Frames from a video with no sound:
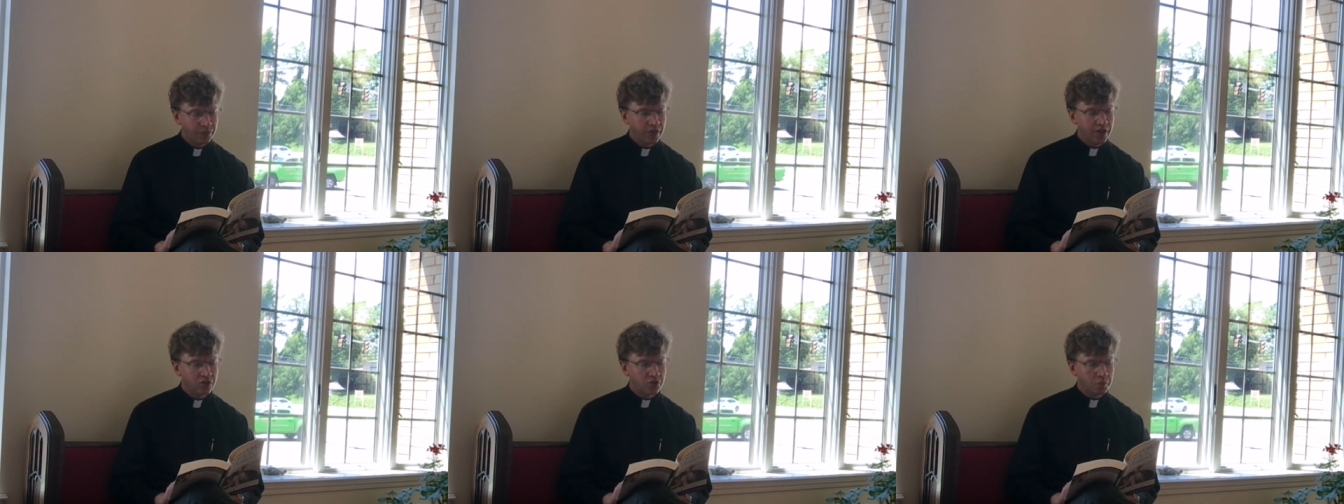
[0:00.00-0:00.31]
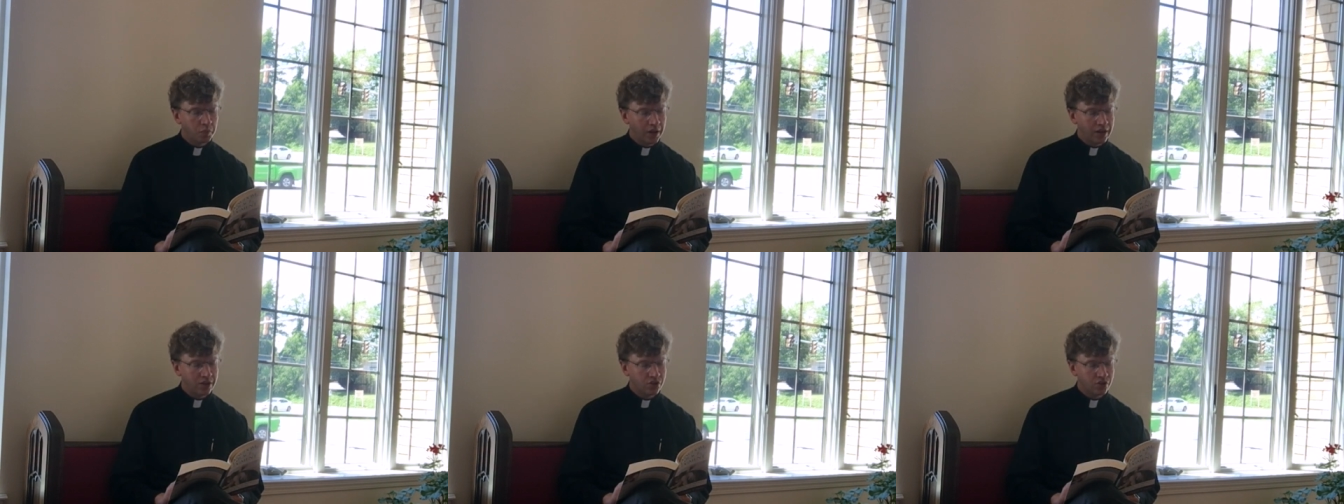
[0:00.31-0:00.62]
is
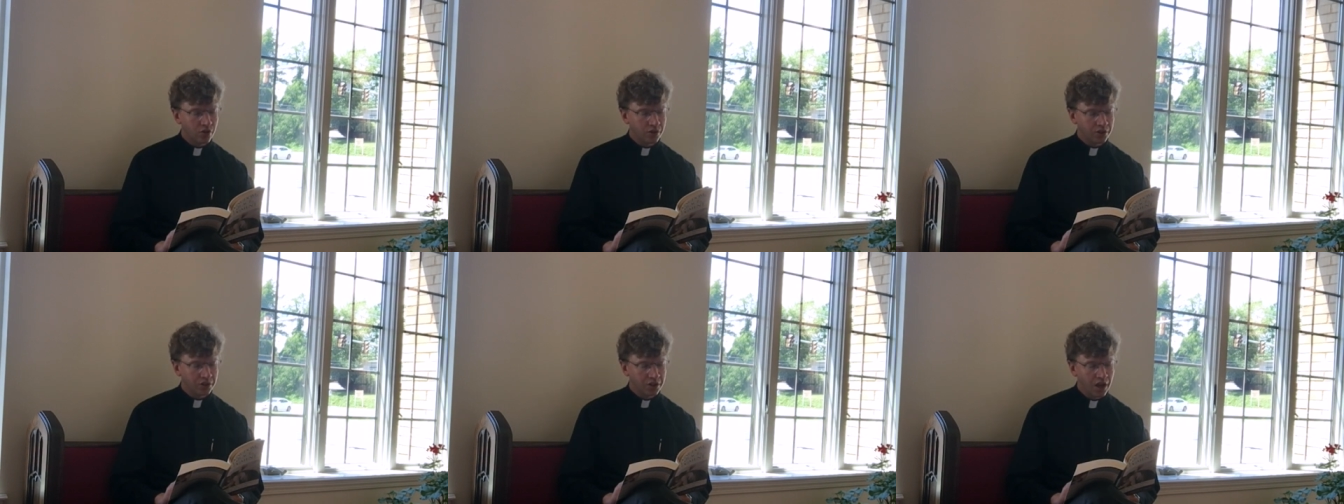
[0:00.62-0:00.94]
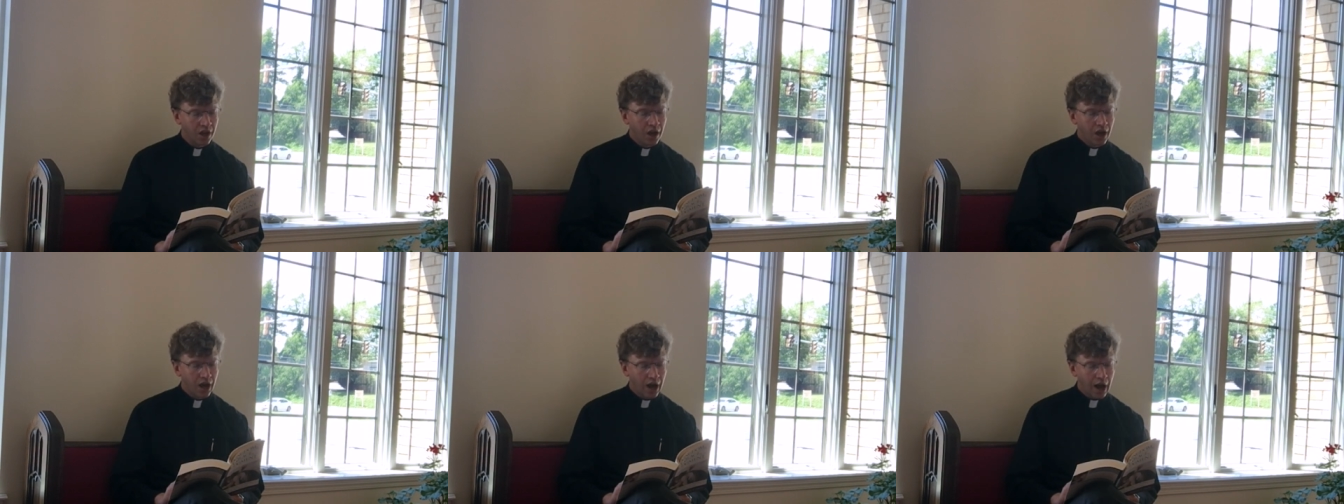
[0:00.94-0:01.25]
based on an
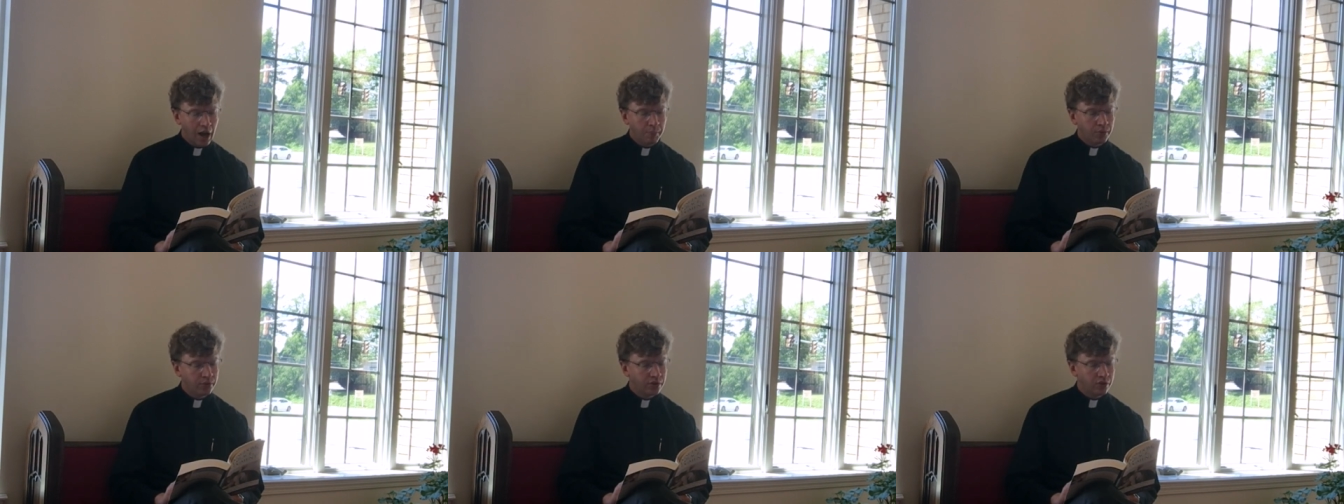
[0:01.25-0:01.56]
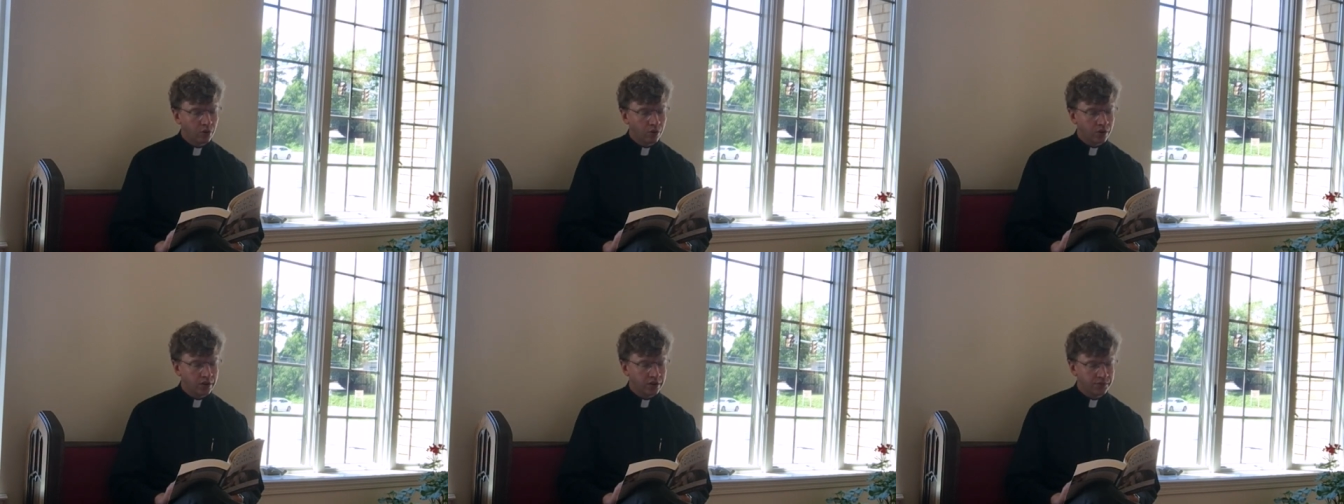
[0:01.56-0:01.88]
a
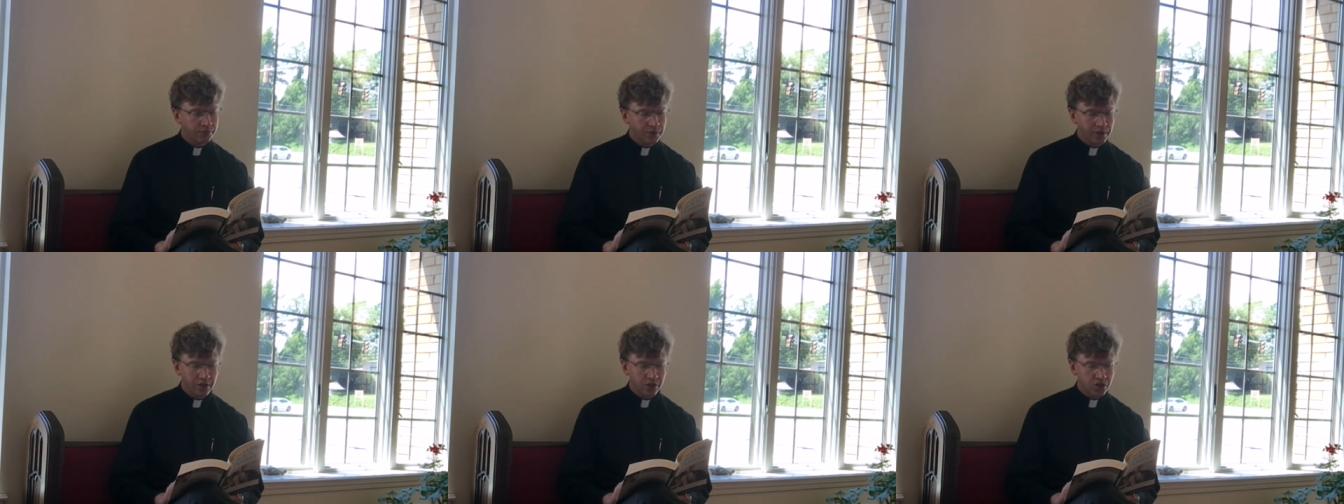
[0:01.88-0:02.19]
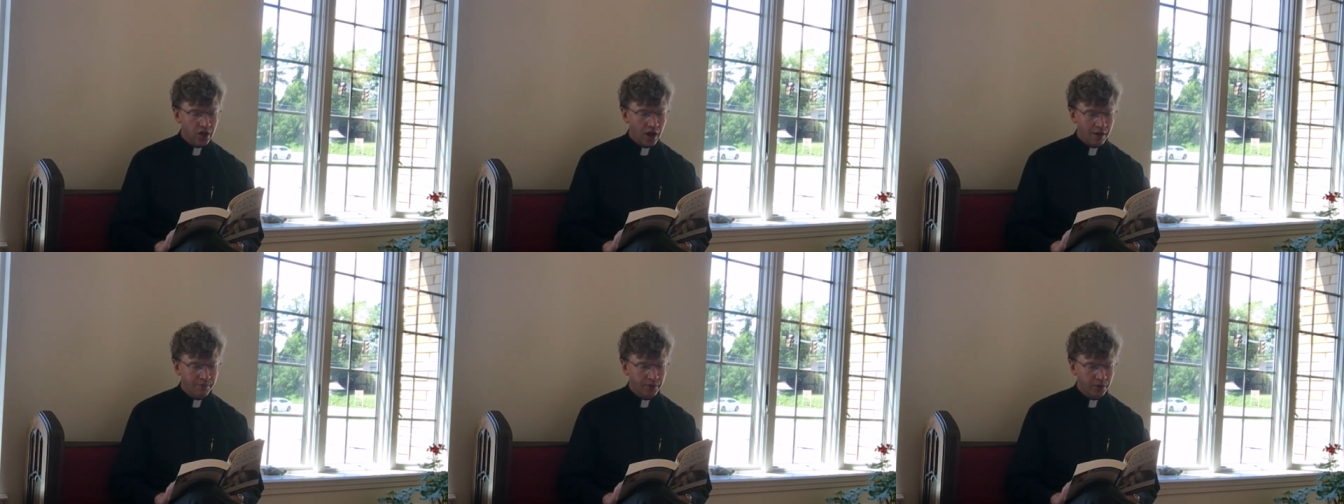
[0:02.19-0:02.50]
priori
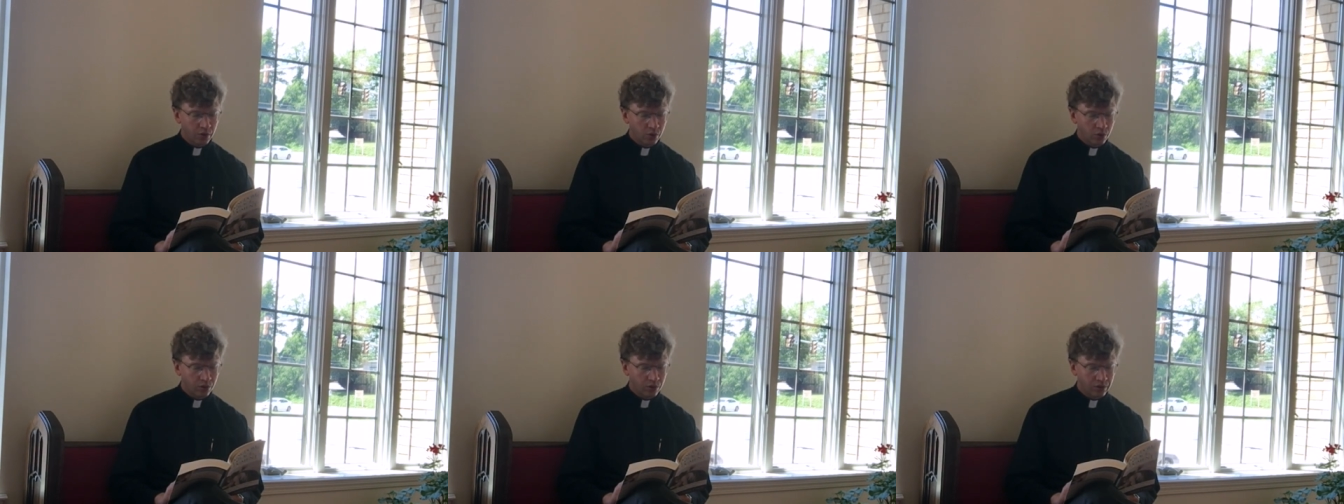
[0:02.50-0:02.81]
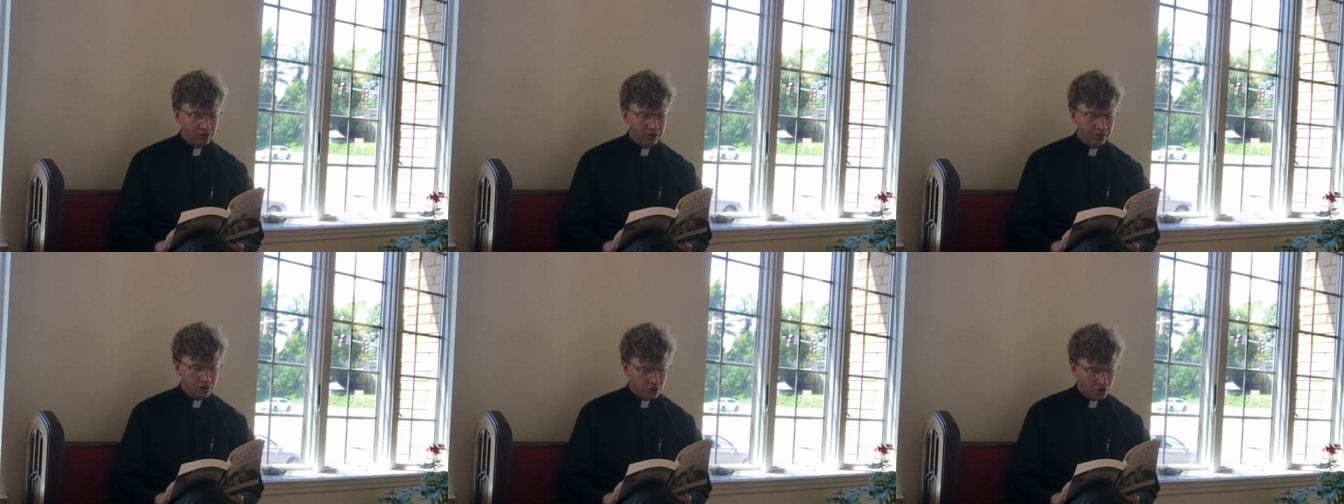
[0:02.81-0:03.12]

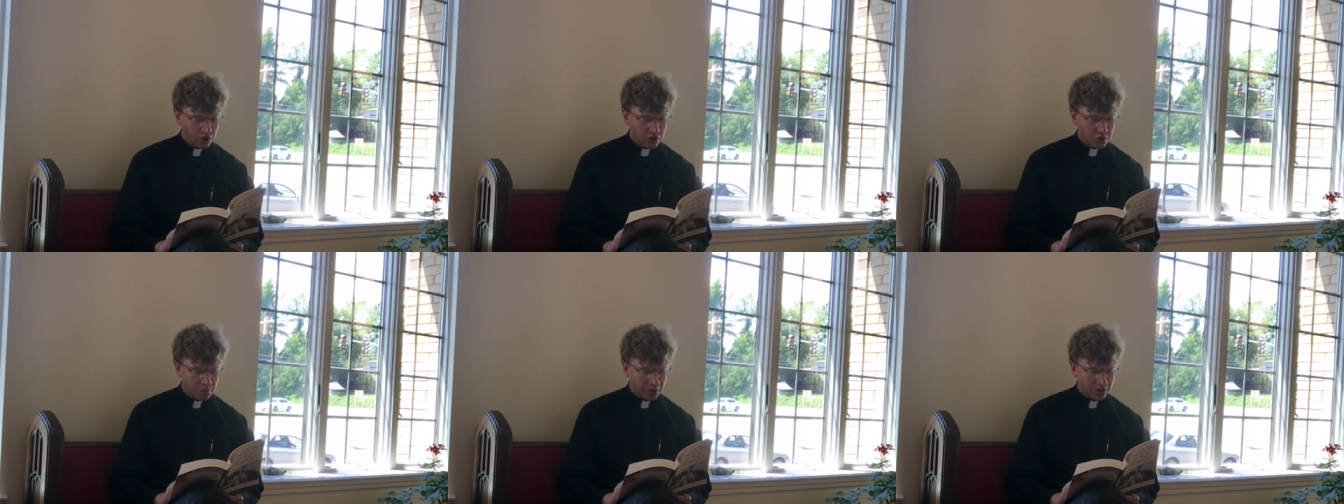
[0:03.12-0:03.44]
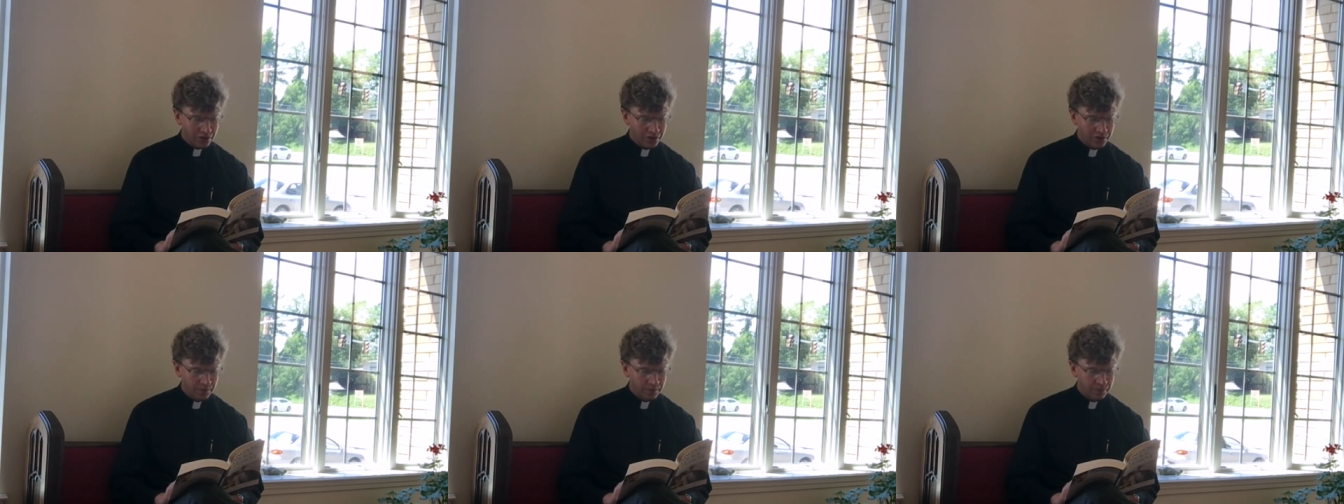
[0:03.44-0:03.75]
philosophical
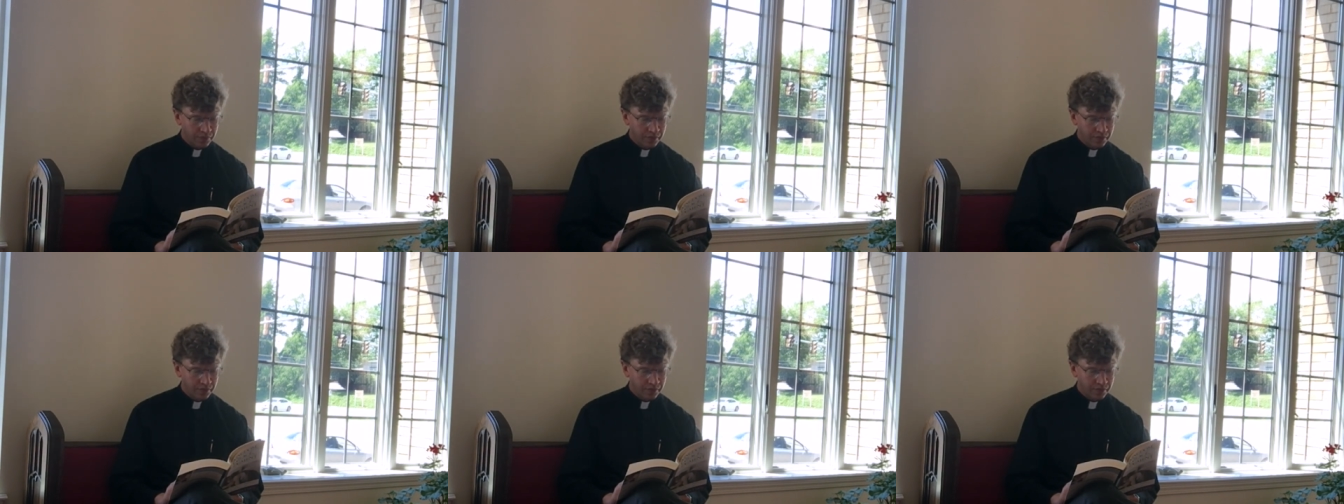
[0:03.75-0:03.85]
judgment